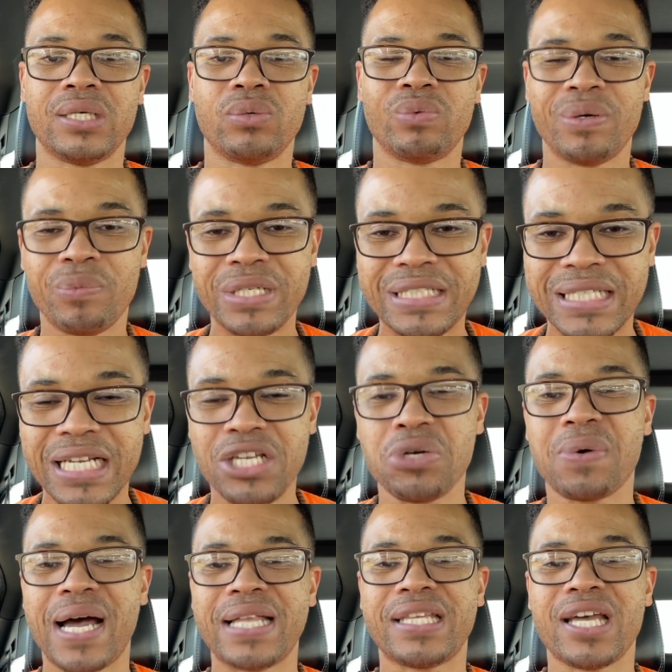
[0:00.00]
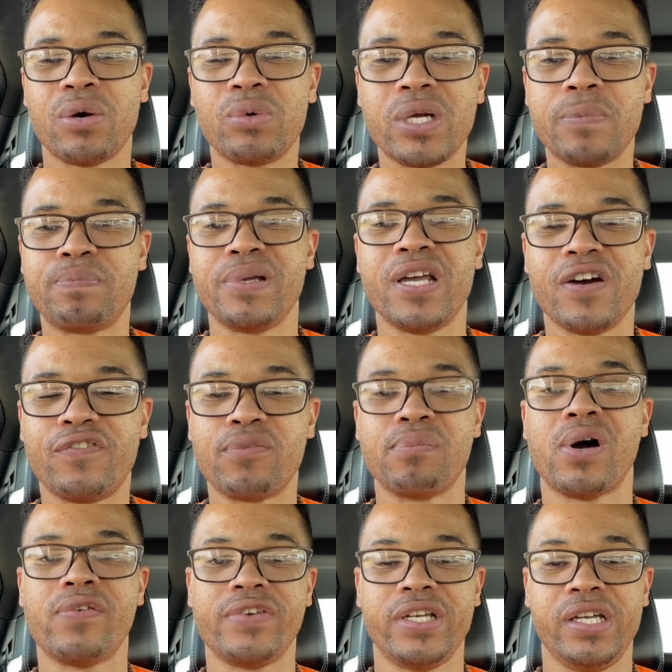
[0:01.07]
When we send you out there with a build from
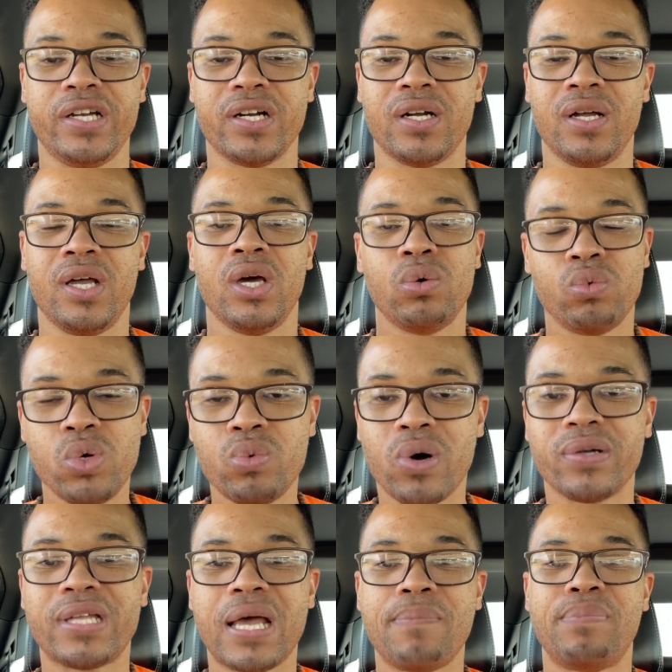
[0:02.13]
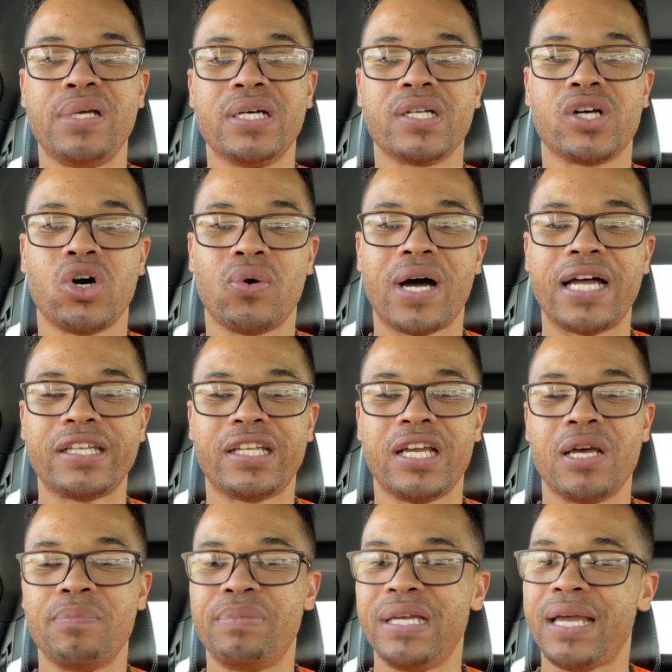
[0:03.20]
over here, we want that build to go out there
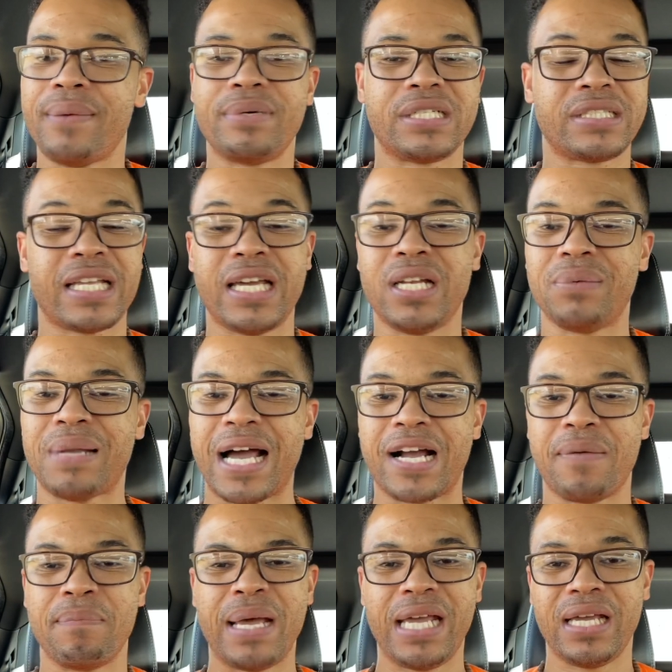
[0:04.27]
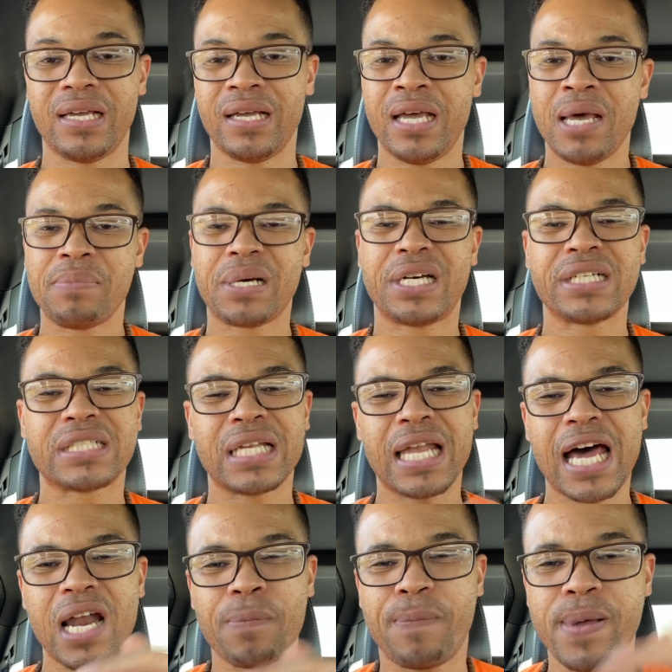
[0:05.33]
and be able to stand up like a man. Because a
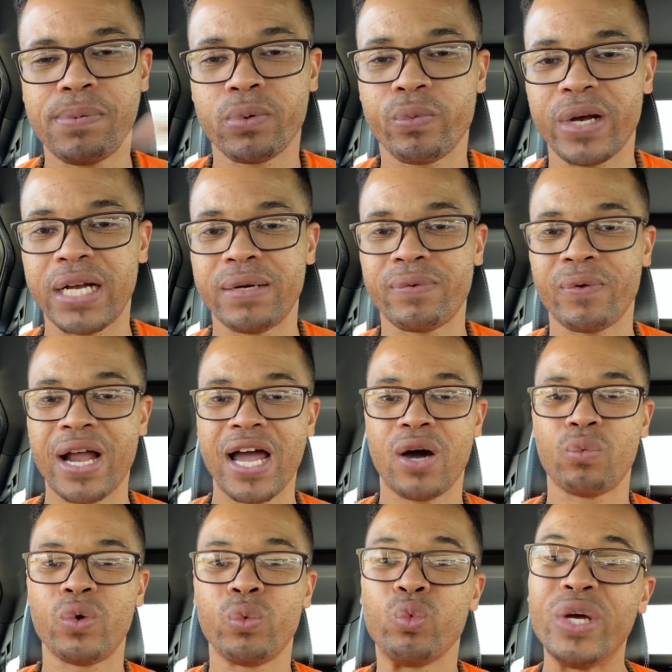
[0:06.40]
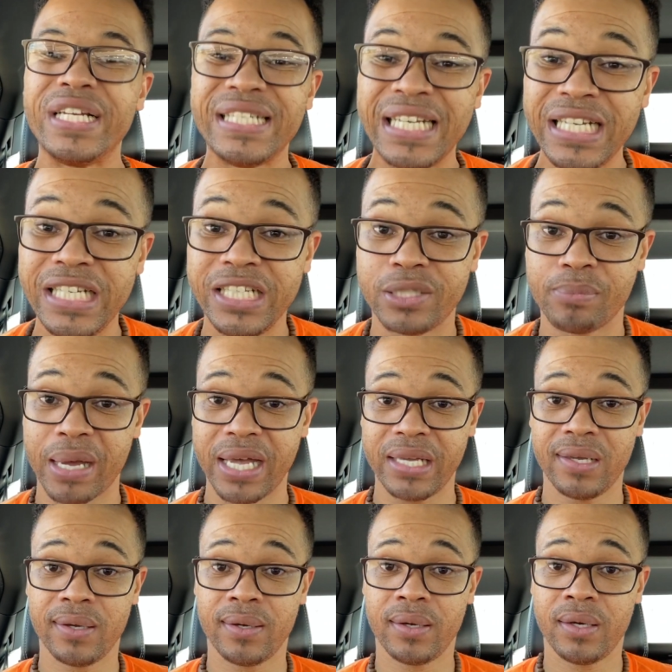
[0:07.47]
lot of people running around with weak knees, man.
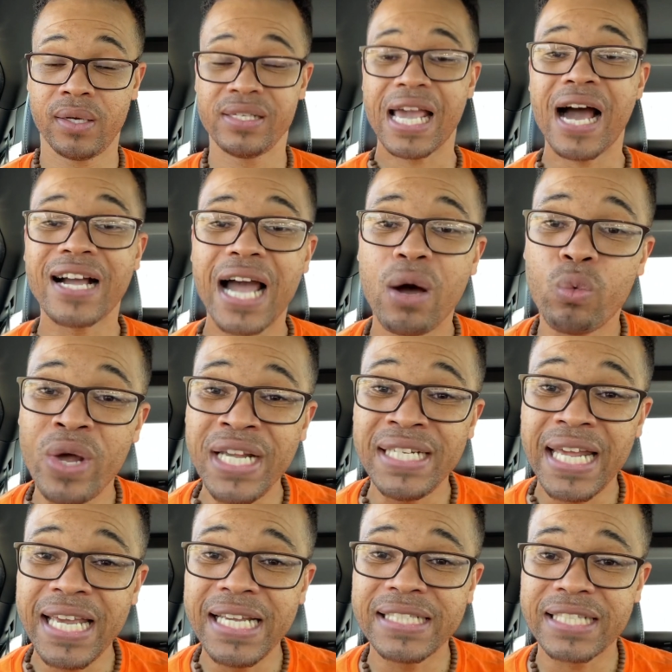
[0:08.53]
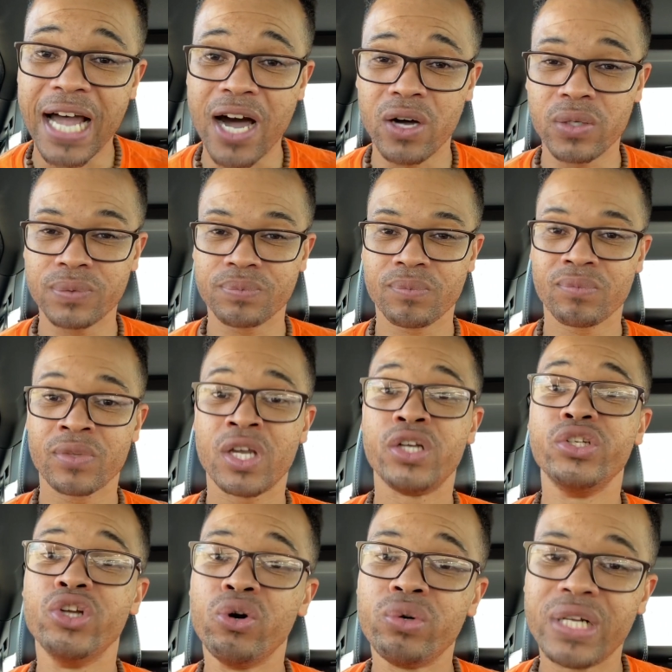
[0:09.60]
Y'all got weak knees, dog.
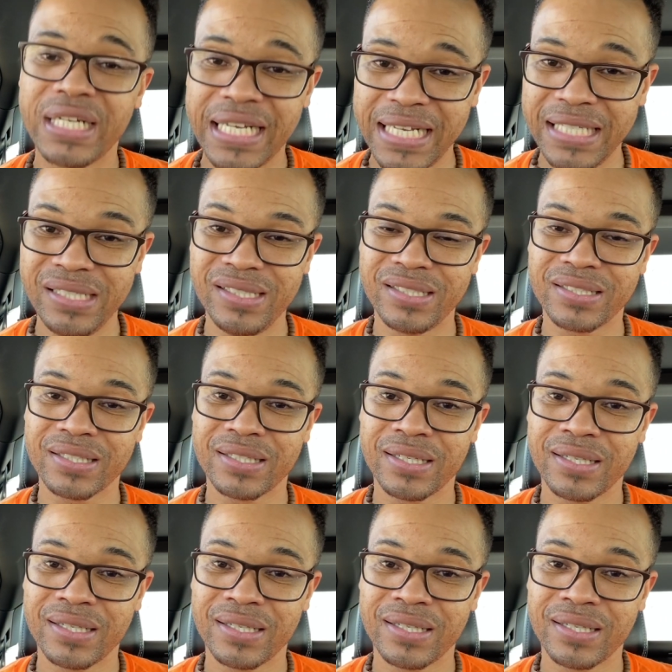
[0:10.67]
Noodle knees.